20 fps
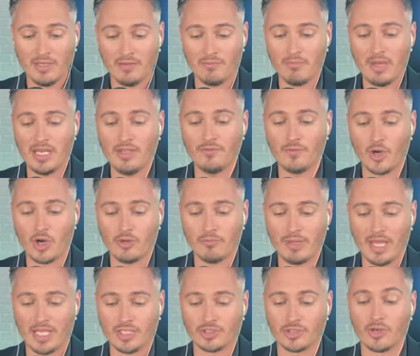Many foreign
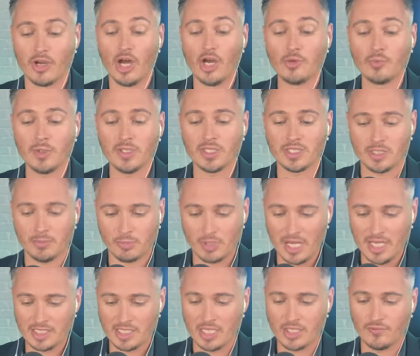banks are unwilling to
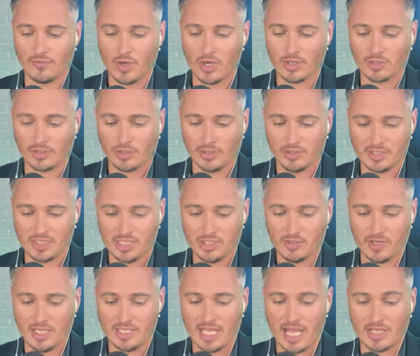process foreign currency
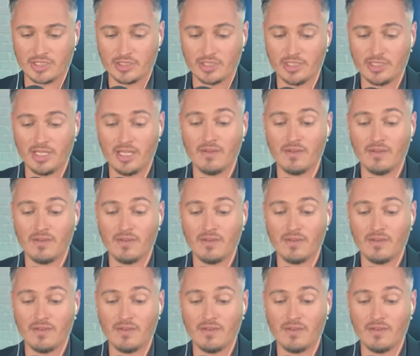transactions